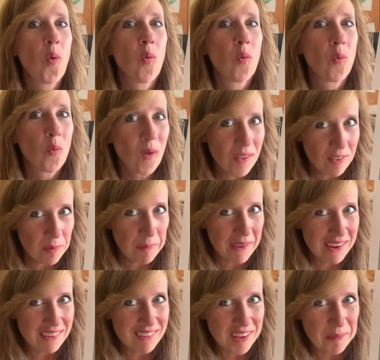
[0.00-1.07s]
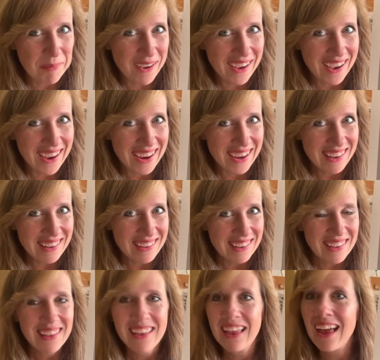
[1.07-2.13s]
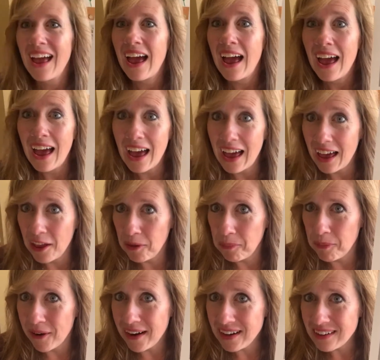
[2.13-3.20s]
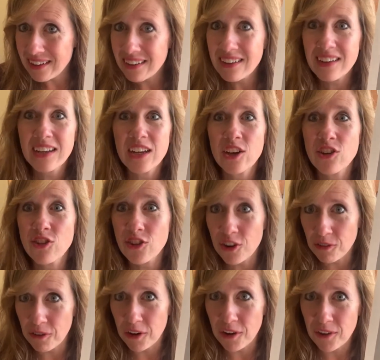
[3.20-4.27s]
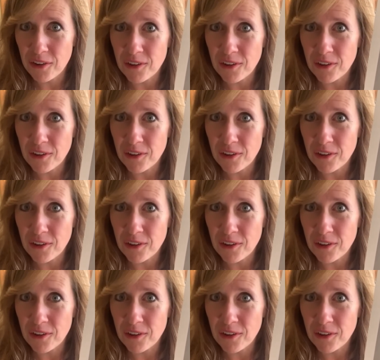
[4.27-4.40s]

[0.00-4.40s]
was painted by Albrecht Dürer.